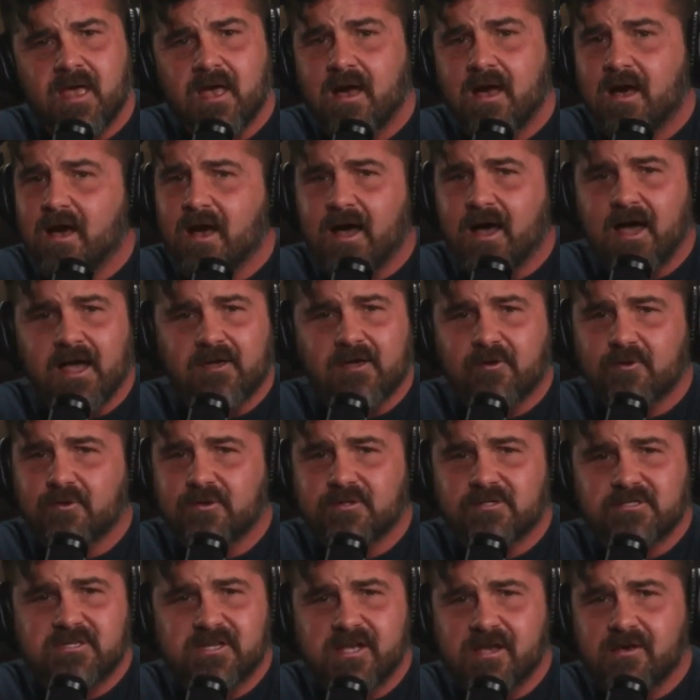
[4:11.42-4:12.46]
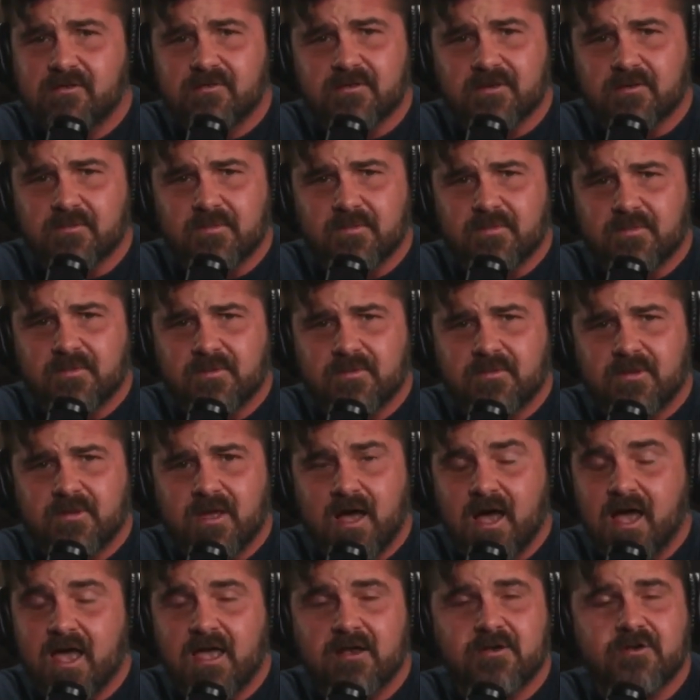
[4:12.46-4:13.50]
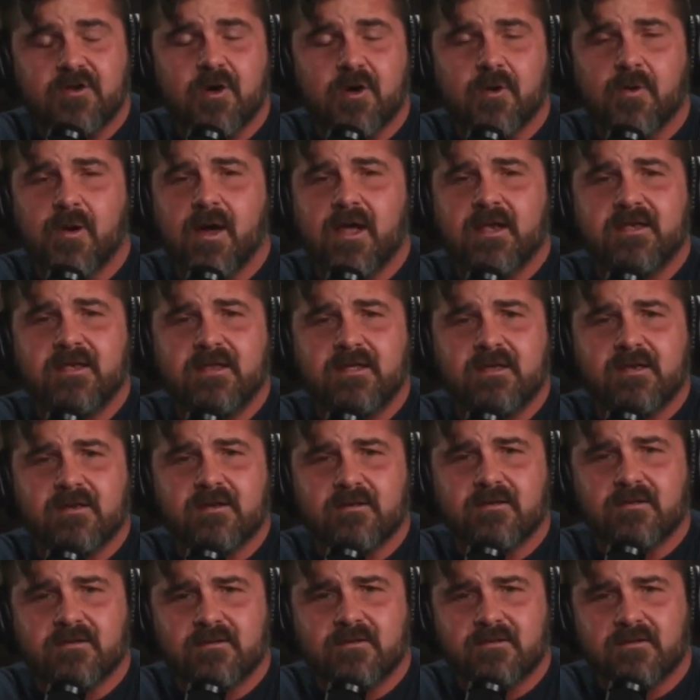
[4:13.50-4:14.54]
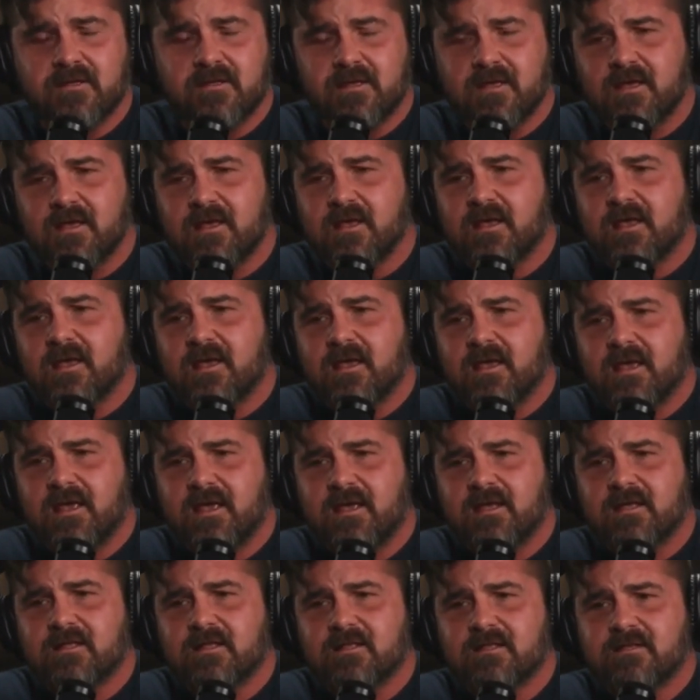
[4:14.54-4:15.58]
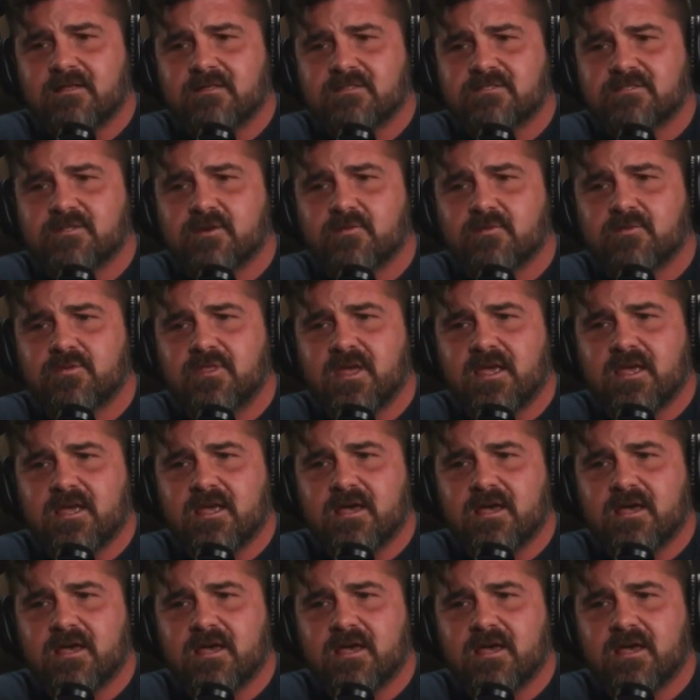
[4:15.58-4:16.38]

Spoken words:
I couldn't tell them. I had no idea. And so they